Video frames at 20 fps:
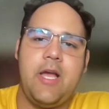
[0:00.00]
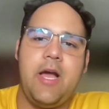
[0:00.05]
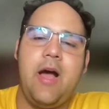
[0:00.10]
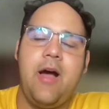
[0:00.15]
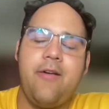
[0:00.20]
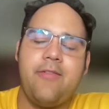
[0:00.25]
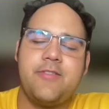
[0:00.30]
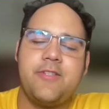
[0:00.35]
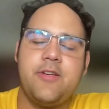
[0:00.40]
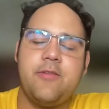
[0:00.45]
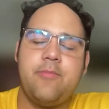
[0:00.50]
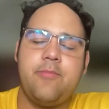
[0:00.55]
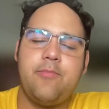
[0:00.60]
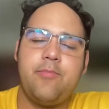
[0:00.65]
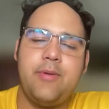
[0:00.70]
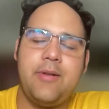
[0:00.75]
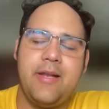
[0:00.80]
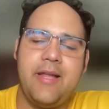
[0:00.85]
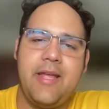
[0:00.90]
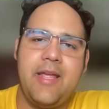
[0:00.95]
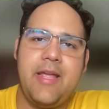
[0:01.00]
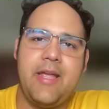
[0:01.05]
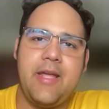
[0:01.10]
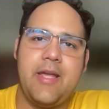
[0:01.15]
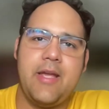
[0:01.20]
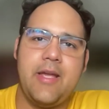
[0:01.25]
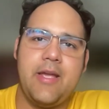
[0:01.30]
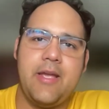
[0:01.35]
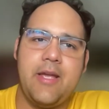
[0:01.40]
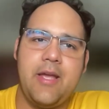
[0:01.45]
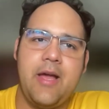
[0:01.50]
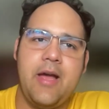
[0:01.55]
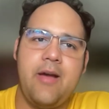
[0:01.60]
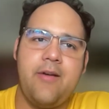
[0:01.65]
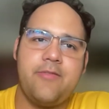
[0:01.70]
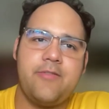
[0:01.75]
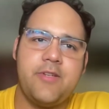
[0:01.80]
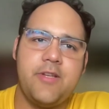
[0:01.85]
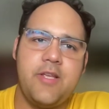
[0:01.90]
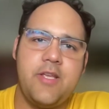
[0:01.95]

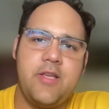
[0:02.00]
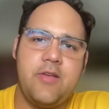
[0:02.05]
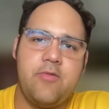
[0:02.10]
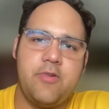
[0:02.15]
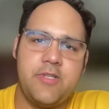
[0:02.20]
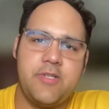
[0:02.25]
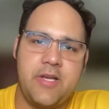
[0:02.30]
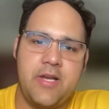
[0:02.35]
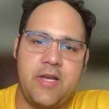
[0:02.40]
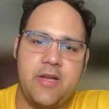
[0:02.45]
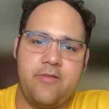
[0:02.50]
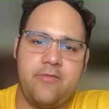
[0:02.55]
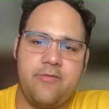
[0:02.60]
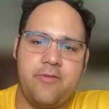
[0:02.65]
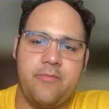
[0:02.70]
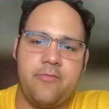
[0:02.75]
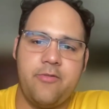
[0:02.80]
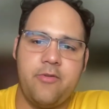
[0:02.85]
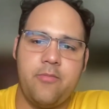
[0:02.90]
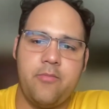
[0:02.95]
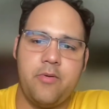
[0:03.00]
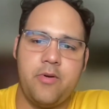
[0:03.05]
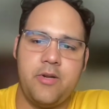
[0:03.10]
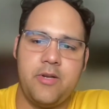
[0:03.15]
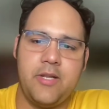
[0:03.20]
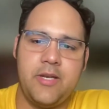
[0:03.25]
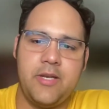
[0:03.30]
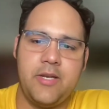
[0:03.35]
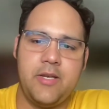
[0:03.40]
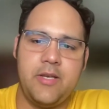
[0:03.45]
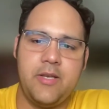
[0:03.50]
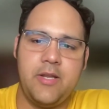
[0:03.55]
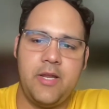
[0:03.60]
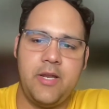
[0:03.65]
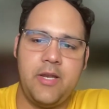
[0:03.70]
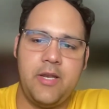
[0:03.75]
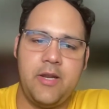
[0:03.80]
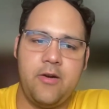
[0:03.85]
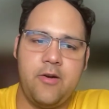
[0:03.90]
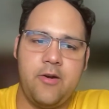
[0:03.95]
After he retired from football in
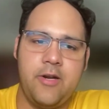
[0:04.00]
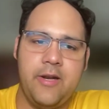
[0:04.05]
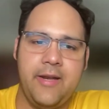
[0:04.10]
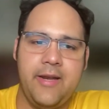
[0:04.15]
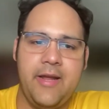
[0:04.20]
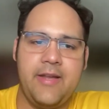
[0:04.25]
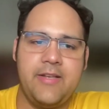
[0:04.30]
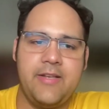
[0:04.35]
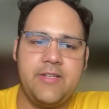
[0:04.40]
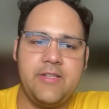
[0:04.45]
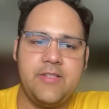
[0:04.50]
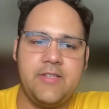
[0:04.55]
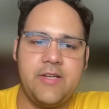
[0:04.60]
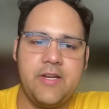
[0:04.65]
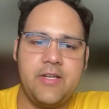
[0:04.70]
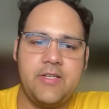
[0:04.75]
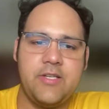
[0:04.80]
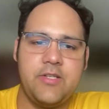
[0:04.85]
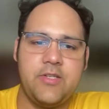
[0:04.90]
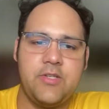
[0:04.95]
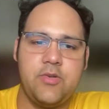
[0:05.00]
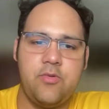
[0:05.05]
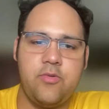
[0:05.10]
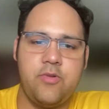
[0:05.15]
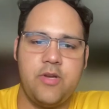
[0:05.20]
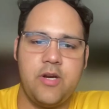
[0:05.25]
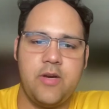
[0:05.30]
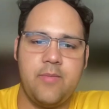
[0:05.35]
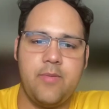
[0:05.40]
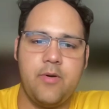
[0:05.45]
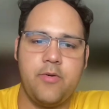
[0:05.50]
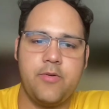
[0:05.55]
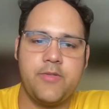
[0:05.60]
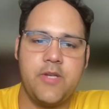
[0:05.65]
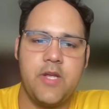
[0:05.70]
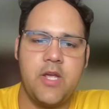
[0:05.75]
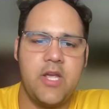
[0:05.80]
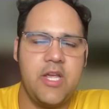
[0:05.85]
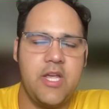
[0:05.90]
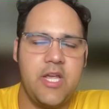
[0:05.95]
the early 90s, 92
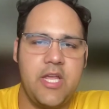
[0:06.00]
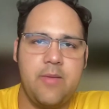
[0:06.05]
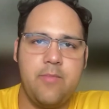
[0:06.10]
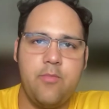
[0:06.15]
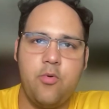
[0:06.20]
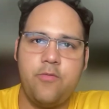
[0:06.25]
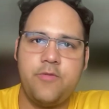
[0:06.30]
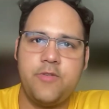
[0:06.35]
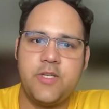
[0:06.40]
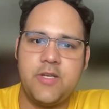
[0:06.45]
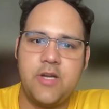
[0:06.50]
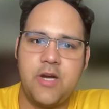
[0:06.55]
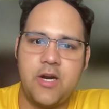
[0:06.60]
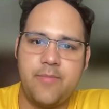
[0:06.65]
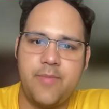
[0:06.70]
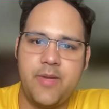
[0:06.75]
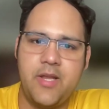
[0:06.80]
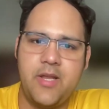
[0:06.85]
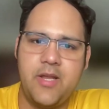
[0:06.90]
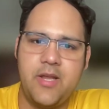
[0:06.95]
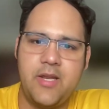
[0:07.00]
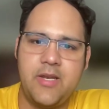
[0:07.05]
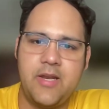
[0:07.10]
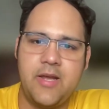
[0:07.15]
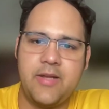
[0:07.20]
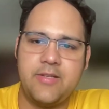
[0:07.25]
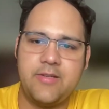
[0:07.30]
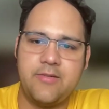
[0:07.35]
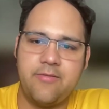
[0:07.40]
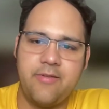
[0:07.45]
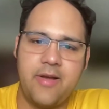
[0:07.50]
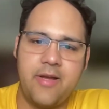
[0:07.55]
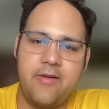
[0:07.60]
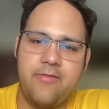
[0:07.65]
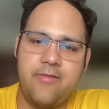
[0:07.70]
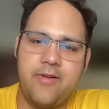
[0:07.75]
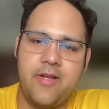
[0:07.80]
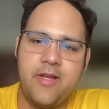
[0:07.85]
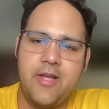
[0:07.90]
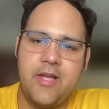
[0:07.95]
thereabouts, he moved to Derby in
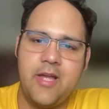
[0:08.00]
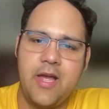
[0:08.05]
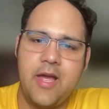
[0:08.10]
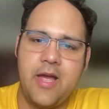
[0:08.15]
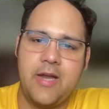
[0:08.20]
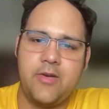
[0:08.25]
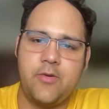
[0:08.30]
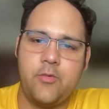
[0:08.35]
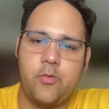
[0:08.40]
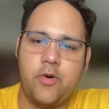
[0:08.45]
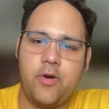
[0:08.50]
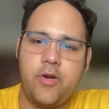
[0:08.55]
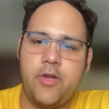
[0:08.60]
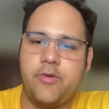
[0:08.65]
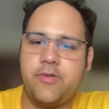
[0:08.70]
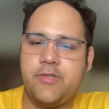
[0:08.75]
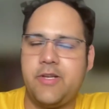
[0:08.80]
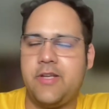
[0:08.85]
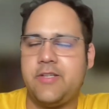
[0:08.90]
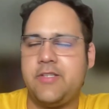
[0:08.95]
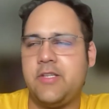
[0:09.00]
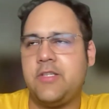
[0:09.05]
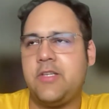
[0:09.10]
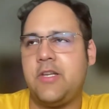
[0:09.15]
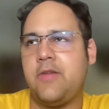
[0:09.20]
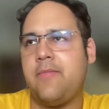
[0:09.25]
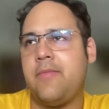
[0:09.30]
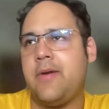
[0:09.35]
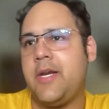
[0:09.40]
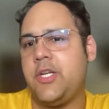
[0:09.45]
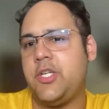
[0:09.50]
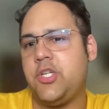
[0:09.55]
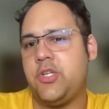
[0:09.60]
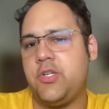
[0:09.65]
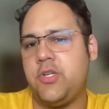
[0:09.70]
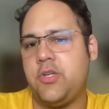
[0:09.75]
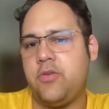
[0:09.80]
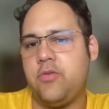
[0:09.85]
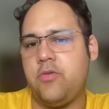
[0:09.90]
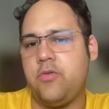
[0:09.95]
95, and where he was the assistant manager
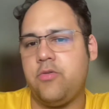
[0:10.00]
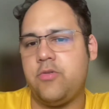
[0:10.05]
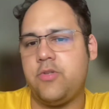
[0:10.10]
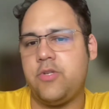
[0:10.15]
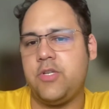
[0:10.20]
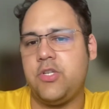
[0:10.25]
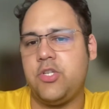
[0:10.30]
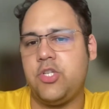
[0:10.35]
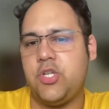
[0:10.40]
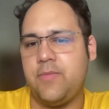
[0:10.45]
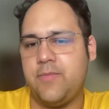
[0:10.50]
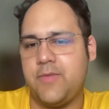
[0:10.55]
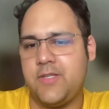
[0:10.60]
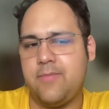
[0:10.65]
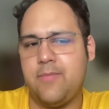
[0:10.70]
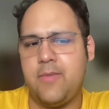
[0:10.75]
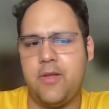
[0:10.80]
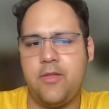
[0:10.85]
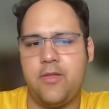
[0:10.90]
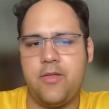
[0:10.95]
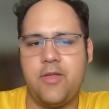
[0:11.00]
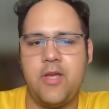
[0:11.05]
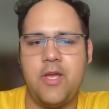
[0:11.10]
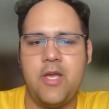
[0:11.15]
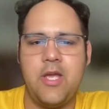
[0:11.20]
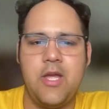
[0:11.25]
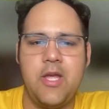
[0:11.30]
to Jim Smith.